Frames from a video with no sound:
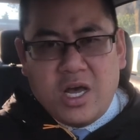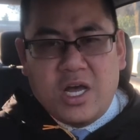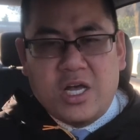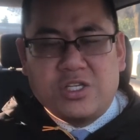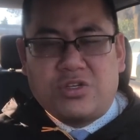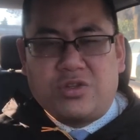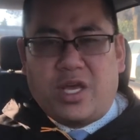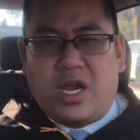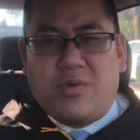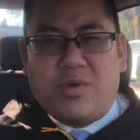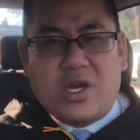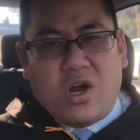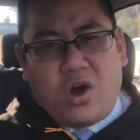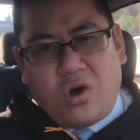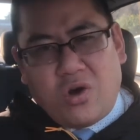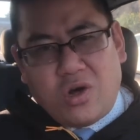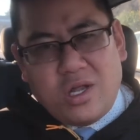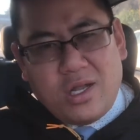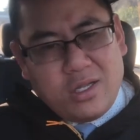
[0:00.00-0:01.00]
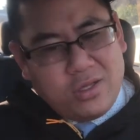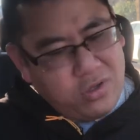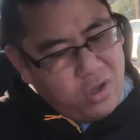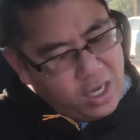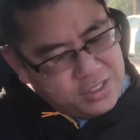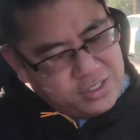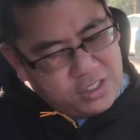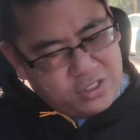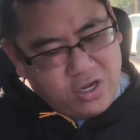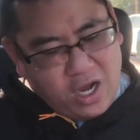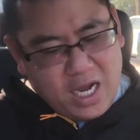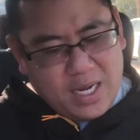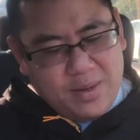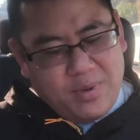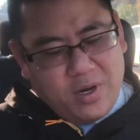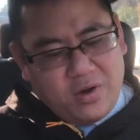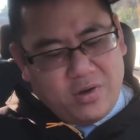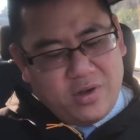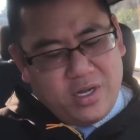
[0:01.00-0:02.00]
So there we go. Lots to talk
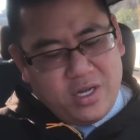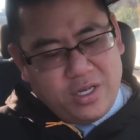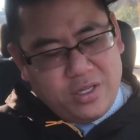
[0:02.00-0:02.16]
about.